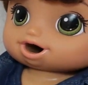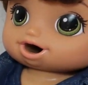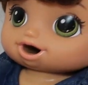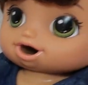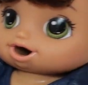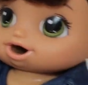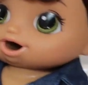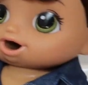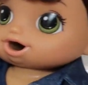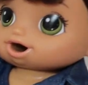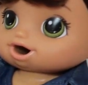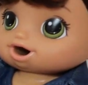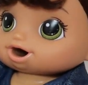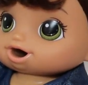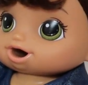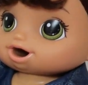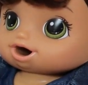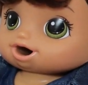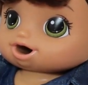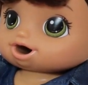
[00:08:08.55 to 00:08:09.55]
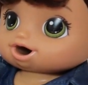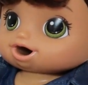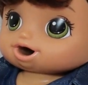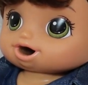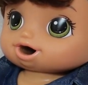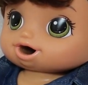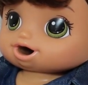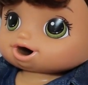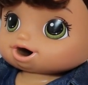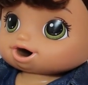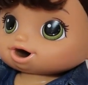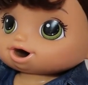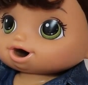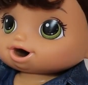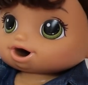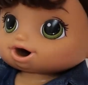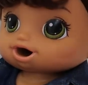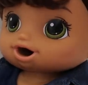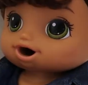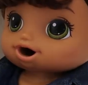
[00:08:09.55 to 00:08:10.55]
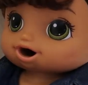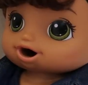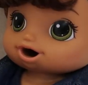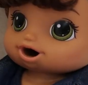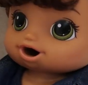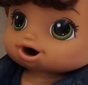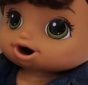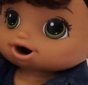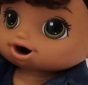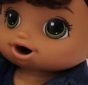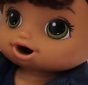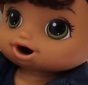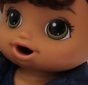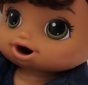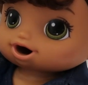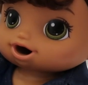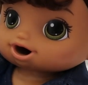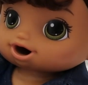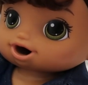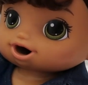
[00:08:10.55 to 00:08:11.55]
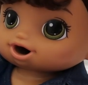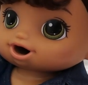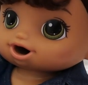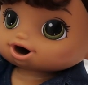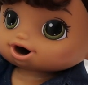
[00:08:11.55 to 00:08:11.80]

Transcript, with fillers: really like to paint and stuff.